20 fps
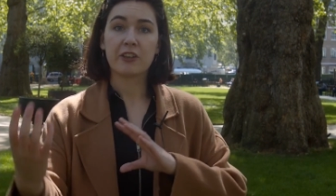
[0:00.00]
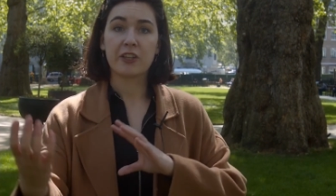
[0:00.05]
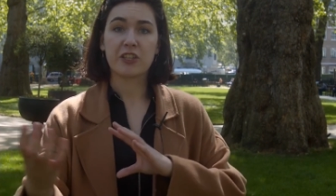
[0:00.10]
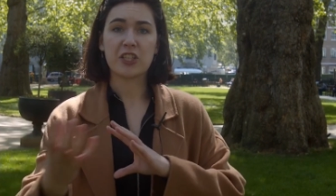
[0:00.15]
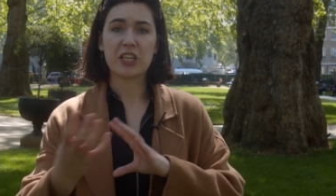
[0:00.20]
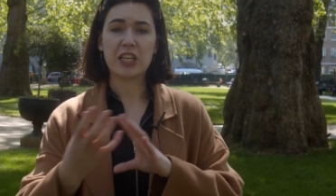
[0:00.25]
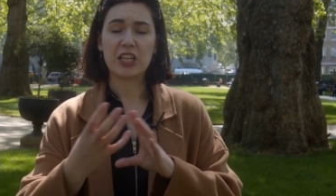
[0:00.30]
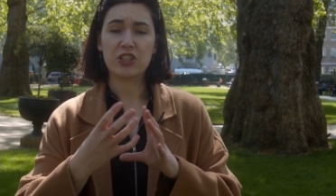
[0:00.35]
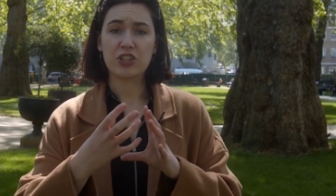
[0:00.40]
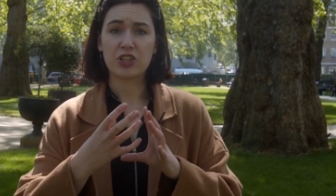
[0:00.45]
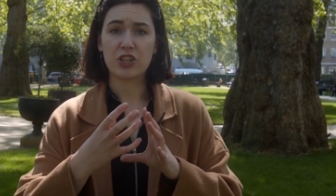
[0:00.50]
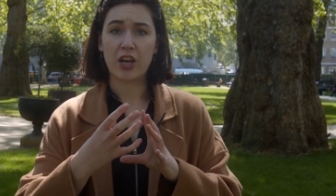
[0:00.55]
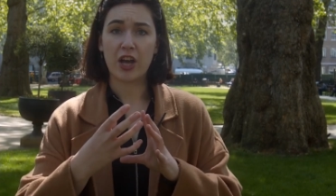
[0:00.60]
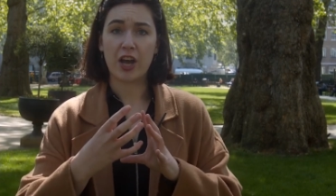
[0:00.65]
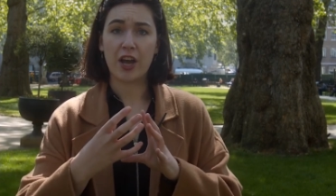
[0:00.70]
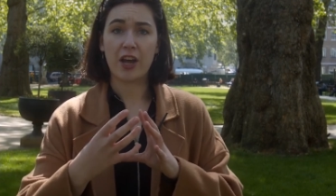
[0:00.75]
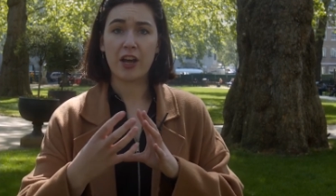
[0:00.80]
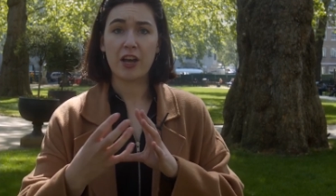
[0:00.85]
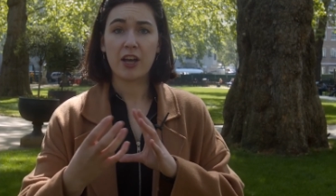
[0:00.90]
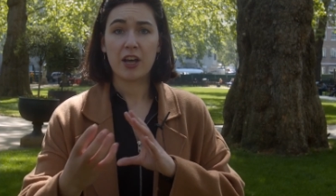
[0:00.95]
the
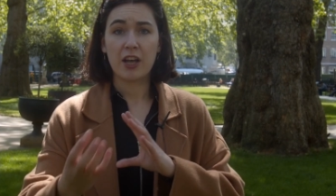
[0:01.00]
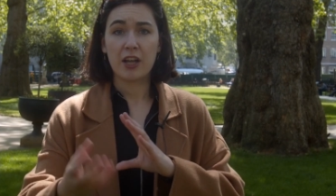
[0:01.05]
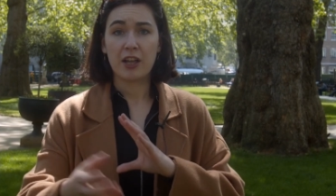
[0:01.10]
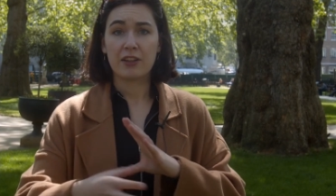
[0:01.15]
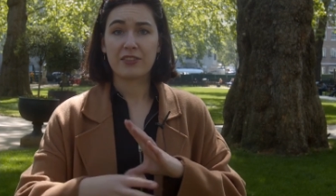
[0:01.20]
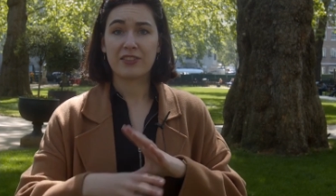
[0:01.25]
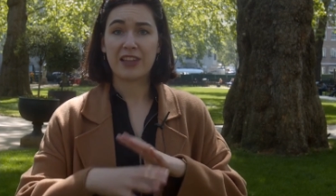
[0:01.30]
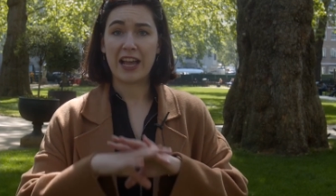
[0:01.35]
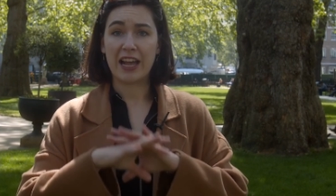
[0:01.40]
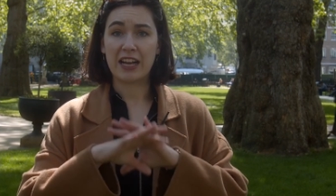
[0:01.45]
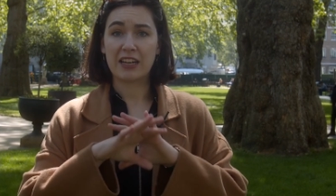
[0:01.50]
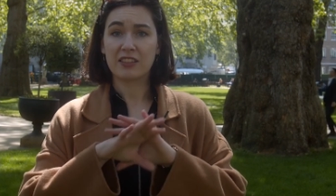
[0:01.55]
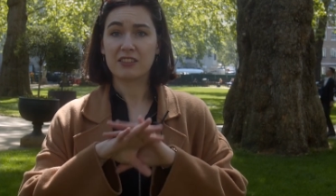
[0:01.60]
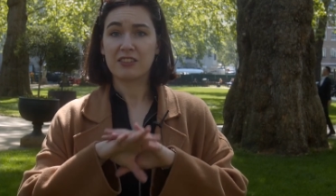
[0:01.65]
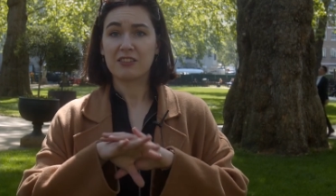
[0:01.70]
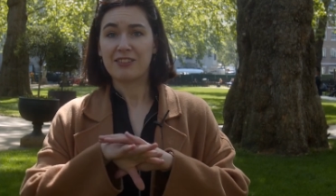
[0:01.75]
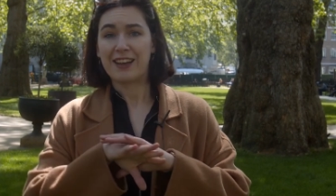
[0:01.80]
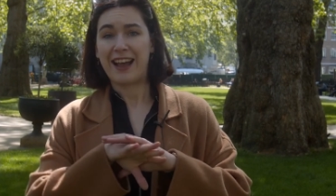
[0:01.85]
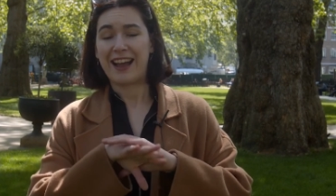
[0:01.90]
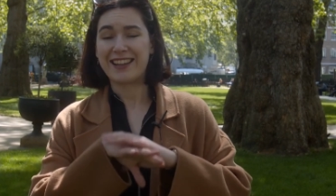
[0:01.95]
teacher
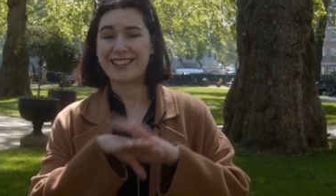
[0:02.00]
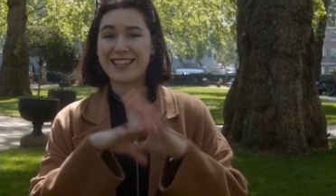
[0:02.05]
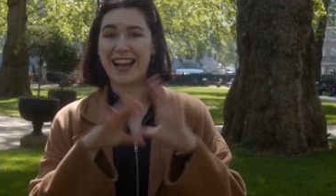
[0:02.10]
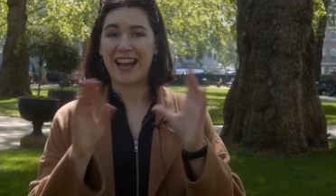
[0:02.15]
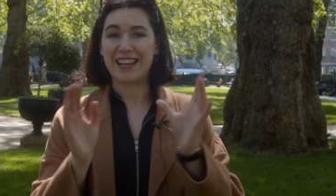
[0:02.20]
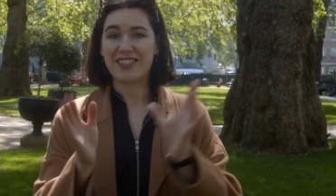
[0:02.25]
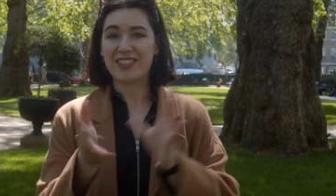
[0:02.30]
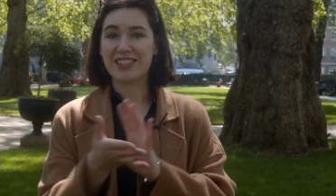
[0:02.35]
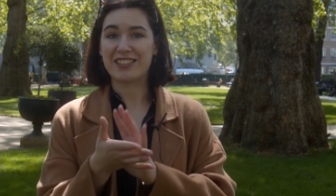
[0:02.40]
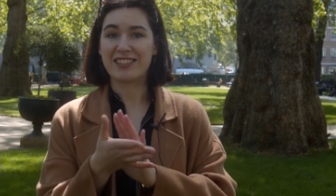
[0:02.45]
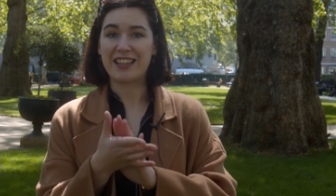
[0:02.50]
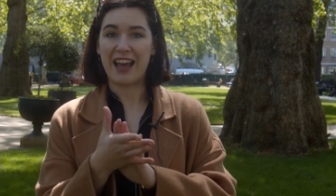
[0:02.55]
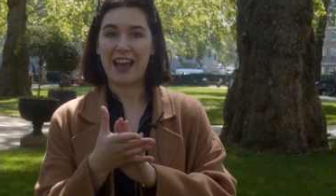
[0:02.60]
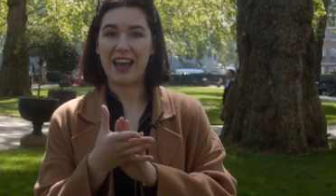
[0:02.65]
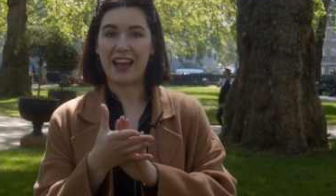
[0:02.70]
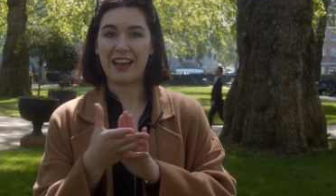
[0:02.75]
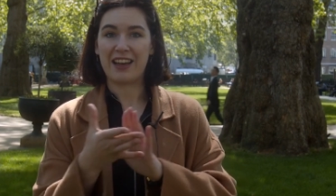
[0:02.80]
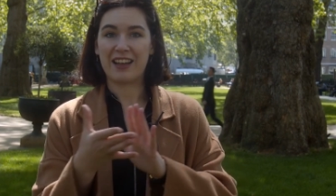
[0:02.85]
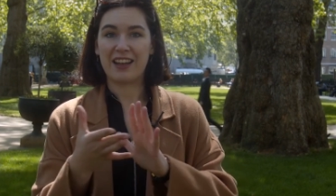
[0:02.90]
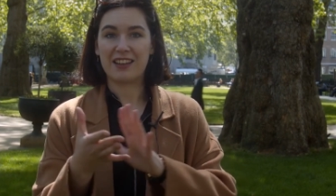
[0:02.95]
then attaches
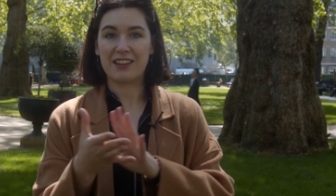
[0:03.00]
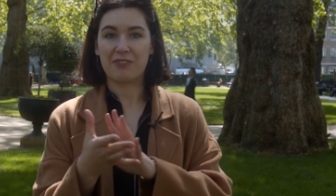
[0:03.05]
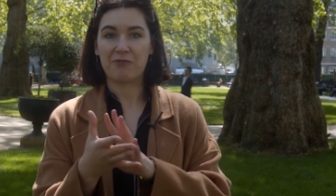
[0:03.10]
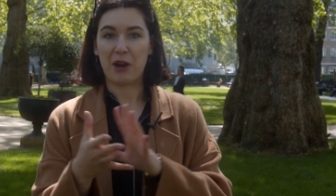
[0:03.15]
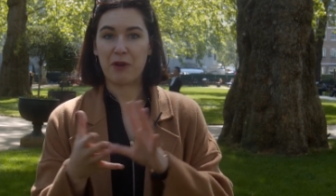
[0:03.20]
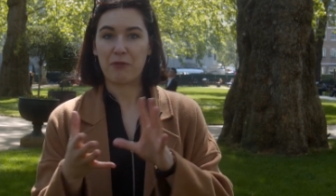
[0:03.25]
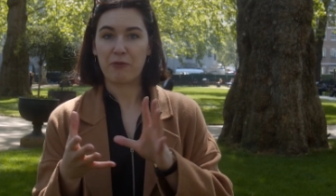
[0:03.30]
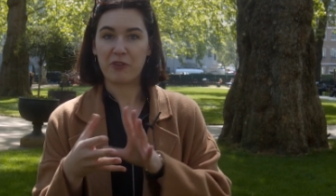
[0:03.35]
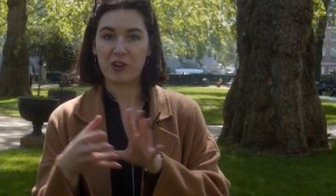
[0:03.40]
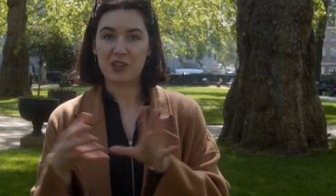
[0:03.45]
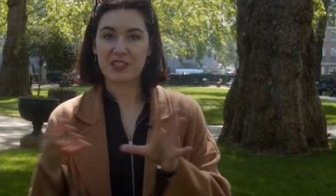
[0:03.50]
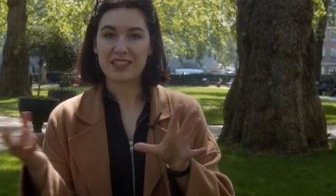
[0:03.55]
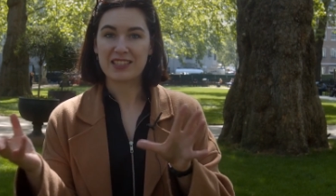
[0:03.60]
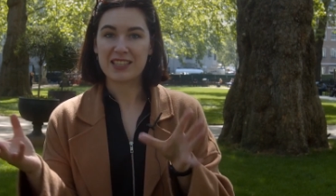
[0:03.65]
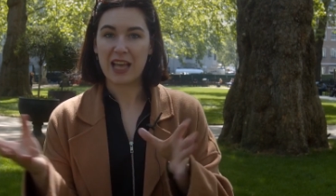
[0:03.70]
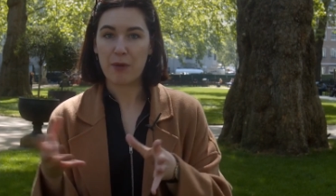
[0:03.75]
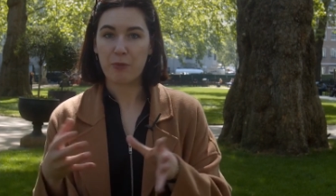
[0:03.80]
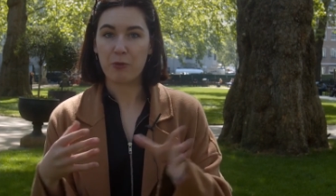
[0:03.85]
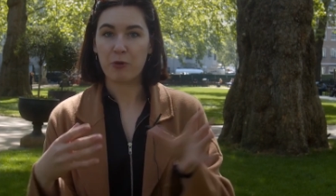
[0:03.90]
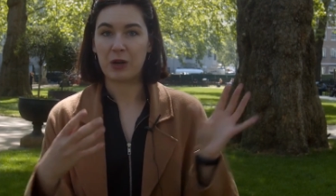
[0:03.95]
their reference
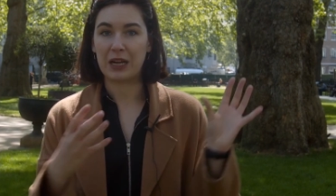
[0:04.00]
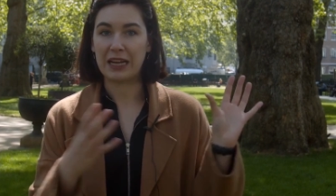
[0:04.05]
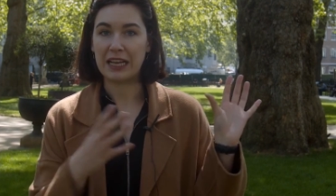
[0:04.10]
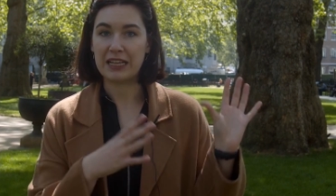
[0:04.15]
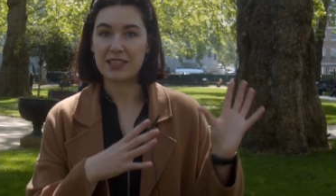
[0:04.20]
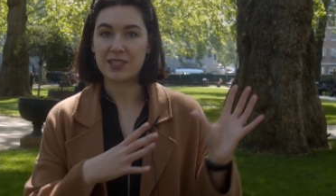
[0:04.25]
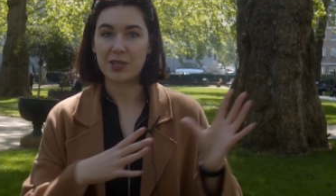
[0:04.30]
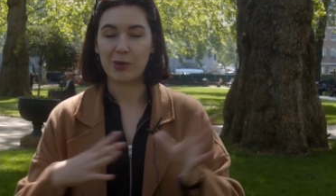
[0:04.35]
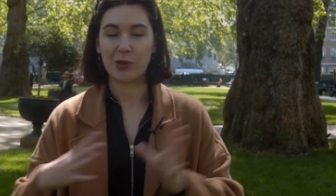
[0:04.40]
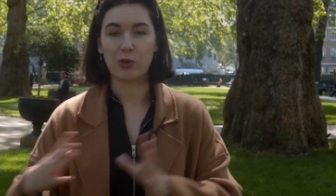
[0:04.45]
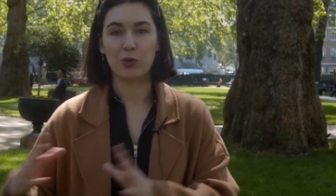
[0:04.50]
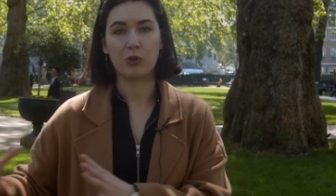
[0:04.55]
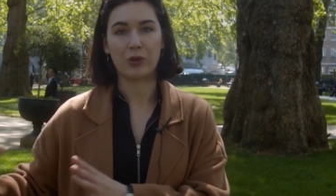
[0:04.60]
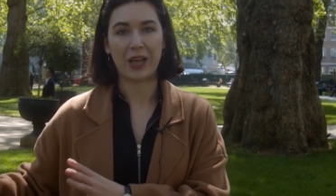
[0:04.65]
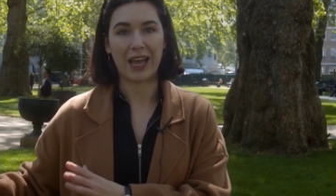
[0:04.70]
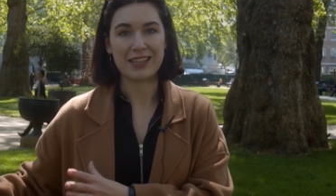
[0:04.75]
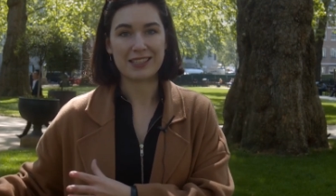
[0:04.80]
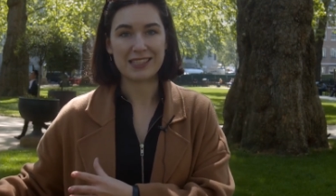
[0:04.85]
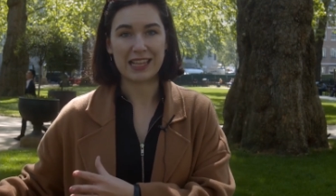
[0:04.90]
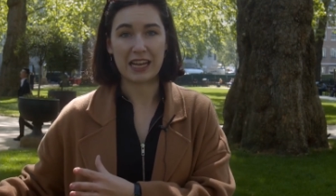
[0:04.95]
separately so it
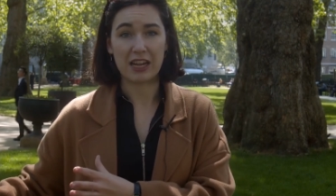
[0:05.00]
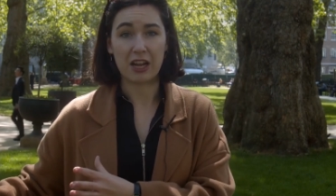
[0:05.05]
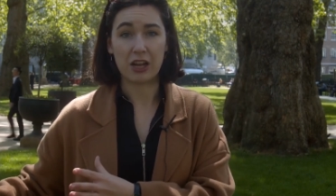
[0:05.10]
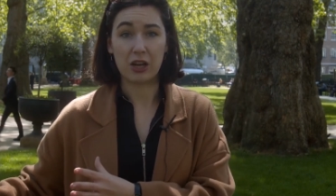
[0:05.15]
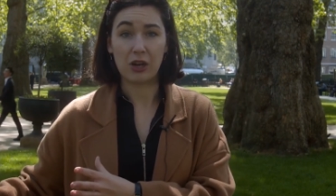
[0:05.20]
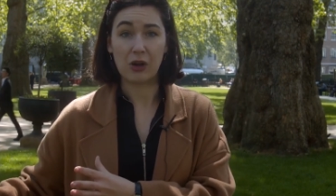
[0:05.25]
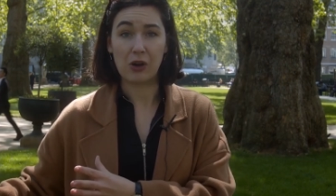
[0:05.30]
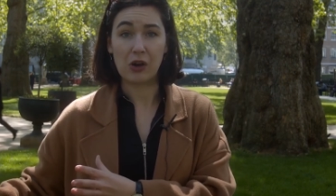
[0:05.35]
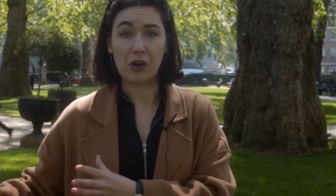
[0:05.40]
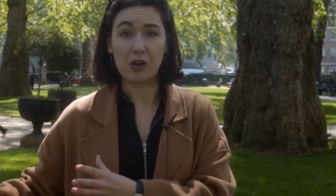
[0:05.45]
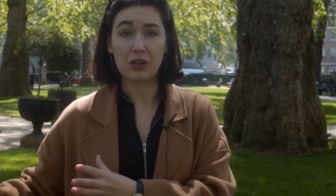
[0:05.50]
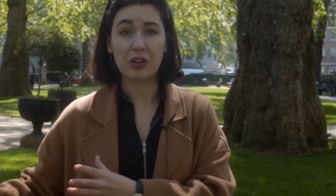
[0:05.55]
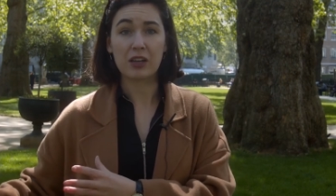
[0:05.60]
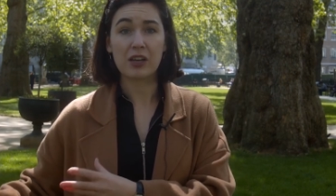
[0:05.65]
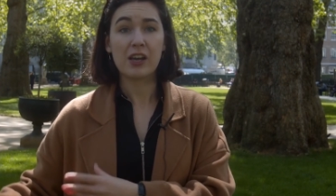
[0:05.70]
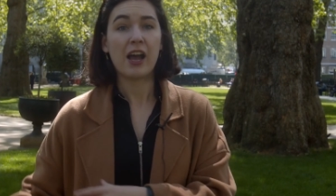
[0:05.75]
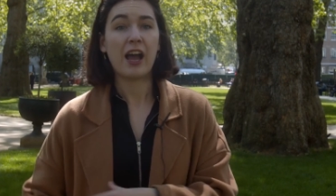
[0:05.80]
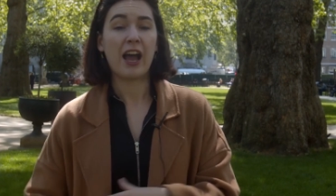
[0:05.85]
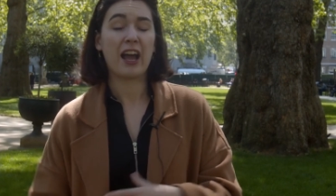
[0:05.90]
all gets sent along.